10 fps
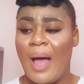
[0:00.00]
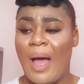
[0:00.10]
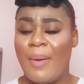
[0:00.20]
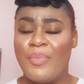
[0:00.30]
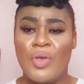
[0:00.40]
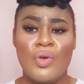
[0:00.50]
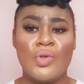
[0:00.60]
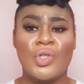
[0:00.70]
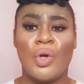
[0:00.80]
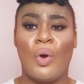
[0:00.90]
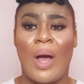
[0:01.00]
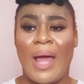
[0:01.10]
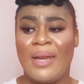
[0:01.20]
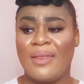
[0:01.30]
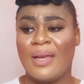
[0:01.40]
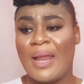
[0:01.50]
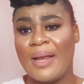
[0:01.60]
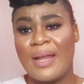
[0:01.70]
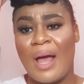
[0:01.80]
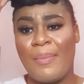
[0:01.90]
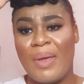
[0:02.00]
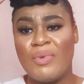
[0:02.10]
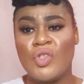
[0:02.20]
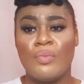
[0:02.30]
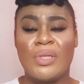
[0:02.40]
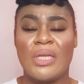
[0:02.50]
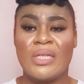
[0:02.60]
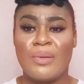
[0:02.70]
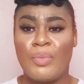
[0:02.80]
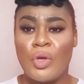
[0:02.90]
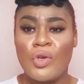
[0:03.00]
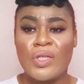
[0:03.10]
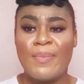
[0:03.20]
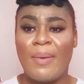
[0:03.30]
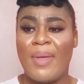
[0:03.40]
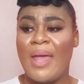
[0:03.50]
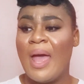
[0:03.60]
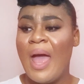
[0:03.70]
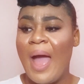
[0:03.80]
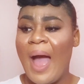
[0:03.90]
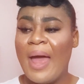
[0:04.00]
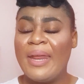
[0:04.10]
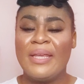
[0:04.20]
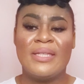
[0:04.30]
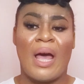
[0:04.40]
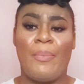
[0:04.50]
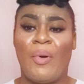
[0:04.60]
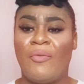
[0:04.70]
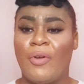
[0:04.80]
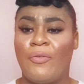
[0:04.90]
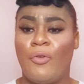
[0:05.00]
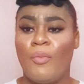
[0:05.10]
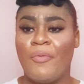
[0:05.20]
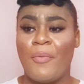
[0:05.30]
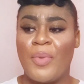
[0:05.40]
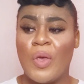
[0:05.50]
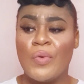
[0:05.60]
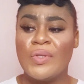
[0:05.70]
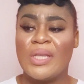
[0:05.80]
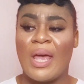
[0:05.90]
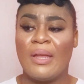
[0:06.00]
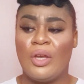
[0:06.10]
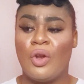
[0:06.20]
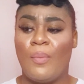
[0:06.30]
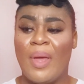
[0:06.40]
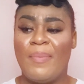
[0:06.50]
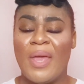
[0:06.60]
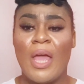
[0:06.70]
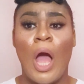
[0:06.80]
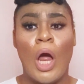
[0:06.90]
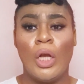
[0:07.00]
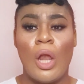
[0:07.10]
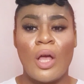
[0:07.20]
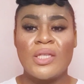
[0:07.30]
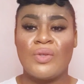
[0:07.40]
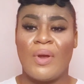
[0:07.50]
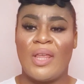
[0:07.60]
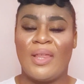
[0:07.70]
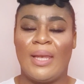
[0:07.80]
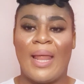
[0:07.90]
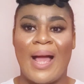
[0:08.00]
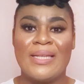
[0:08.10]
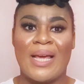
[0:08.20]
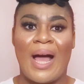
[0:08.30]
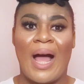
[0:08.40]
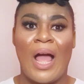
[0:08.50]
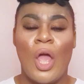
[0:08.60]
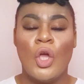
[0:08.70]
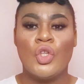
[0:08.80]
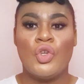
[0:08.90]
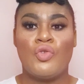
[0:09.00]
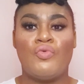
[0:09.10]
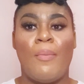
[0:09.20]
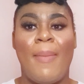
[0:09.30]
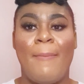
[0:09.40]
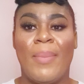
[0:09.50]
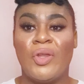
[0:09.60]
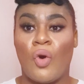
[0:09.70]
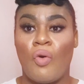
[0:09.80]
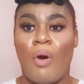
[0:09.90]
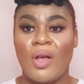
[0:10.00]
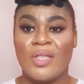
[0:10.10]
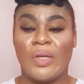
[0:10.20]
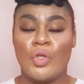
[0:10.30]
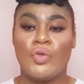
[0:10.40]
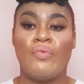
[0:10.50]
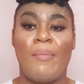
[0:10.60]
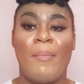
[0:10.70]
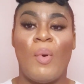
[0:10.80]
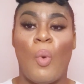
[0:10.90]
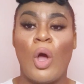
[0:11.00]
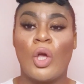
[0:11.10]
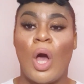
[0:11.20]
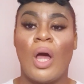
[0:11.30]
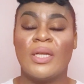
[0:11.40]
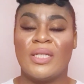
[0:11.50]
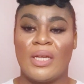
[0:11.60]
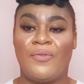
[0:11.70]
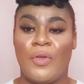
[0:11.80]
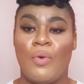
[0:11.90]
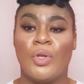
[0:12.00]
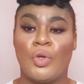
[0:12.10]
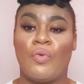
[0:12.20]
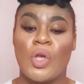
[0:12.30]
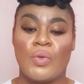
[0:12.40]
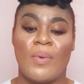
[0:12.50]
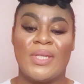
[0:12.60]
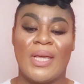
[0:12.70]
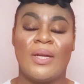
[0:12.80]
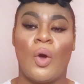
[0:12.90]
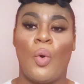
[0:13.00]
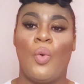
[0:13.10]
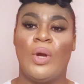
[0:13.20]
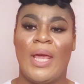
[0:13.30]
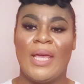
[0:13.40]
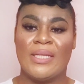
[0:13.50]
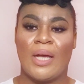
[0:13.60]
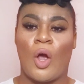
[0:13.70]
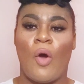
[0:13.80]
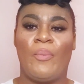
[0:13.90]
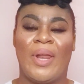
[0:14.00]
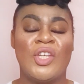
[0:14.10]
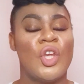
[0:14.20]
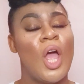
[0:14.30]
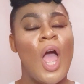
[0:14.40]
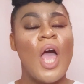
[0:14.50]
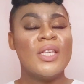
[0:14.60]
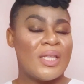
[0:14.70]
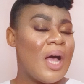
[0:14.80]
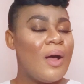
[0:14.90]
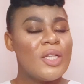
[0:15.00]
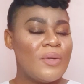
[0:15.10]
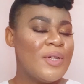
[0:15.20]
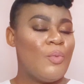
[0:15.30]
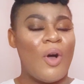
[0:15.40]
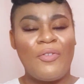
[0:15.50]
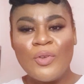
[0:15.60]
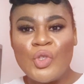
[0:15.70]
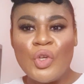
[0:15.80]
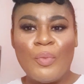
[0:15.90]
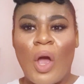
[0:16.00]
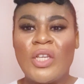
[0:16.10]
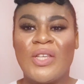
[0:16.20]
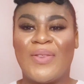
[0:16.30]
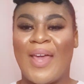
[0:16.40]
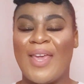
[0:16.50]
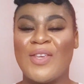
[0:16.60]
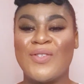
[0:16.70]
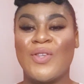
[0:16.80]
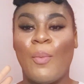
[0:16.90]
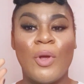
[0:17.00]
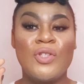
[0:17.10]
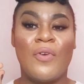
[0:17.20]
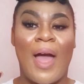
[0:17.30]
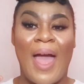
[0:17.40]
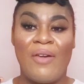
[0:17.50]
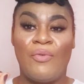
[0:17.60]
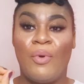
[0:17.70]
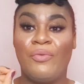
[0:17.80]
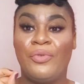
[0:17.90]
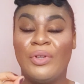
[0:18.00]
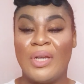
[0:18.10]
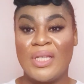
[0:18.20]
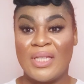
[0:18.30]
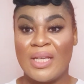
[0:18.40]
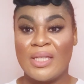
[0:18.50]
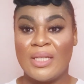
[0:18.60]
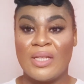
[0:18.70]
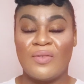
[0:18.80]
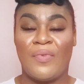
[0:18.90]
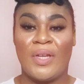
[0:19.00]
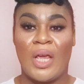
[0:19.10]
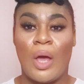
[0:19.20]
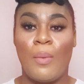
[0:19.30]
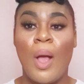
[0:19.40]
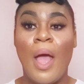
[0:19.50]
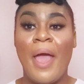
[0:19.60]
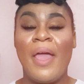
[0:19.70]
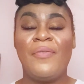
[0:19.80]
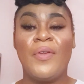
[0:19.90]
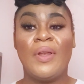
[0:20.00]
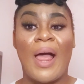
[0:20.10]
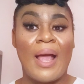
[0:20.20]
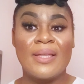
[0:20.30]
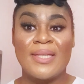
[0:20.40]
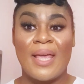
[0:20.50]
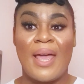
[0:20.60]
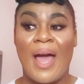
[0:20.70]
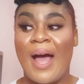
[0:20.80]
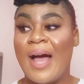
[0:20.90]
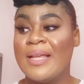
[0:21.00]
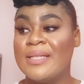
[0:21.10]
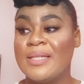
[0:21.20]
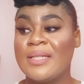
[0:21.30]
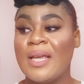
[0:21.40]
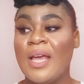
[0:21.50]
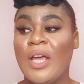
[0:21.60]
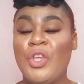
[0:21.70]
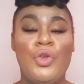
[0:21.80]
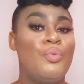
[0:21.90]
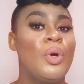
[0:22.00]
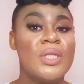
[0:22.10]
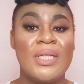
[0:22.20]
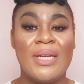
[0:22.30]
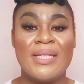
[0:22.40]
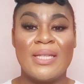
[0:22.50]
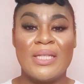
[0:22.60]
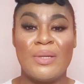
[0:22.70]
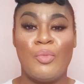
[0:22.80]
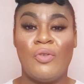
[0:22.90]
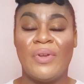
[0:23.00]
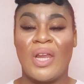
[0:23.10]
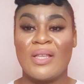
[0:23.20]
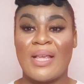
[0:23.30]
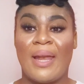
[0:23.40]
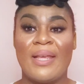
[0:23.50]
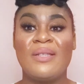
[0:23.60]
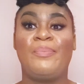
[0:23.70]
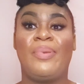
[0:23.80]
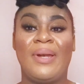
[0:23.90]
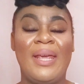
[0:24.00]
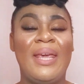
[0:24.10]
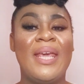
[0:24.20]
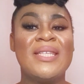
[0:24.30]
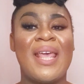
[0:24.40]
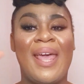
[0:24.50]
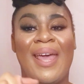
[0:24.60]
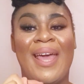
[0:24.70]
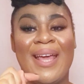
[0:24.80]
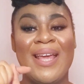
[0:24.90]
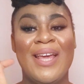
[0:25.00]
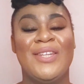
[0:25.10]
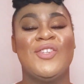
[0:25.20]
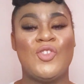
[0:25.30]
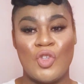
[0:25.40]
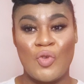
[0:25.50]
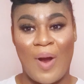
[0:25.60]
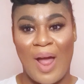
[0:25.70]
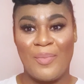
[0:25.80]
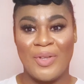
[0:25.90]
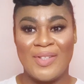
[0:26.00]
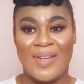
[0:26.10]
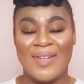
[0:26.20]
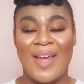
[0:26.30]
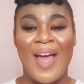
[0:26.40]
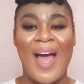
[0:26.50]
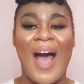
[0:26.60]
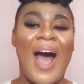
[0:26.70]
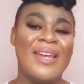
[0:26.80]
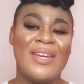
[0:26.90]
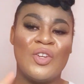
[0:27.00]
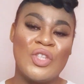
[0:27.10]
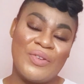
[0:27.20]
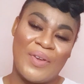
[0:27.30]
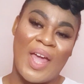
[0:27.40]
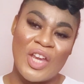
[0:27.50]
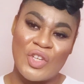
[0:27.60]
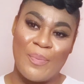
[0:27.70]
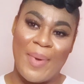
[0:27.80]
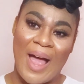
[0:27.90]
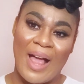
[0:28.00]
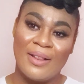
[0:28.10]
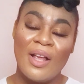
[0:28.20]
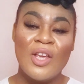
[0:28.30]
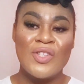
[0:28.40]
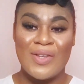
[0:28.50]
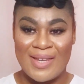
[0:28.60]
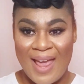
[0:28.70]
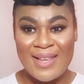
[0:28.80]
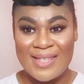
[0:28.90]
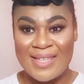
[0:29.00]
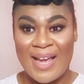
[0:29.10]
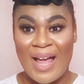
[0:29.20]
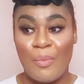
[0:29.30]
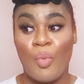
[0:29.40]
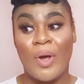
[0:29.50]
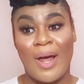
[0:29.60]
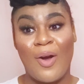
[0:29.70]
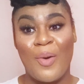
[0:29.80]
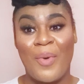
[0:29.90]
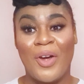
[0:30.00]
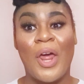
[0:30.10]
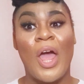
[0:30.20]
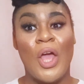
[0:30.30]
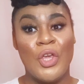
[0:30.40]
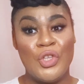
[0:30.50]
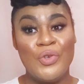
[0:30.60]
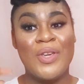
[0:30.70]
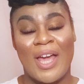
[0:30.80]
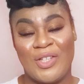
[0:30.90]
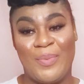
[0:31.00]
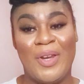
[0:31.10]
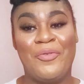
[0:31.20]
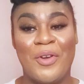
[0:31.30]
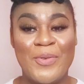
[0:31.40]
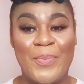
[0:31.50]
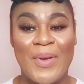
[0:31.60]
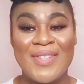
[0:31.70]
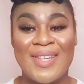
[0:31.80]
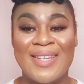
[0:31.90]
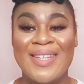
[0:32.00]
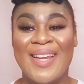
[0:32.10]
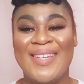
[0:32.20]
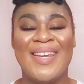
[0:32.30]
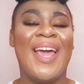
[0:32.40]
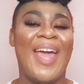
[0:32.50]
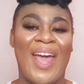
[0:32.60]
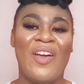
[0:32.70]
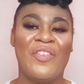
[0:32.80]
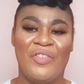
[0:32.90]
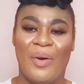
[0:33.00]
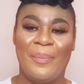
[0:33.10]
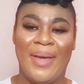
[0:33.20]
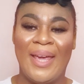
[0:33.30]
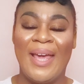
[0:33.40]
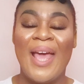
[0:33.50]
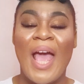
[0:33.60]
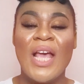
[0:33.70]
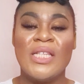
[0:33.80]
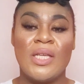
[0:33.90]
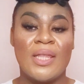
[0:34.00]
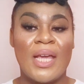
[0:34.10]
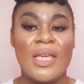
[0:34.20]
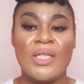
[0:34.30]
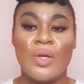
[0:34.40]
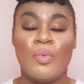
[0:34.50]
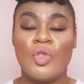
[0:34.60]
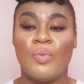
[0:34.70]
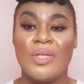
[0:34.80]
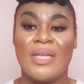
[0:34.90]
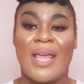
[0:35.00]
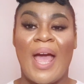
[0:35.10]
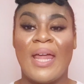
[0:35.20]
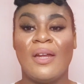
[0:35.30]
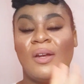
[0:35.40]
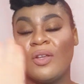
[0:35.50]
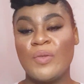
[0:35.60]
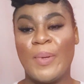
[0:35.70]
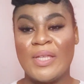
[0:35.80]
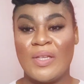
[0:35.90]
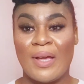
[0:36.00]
abuse or anything like that, maybe substance abuse, maybe any type of form of abuse, and, maybe lust or anything like that. Just remember the cross and just remember what God did for you on the cross, where He said all is accomplished. So I don't want to waffle too much. So thank you so much for everyone for listening to this video. If you liked it and you want to listen to more videos like this, please hit the subscribe button and the notification bell. So next time when I come on, you get to be the first person to hear from me. So thank you so much once again, and I'll speak to you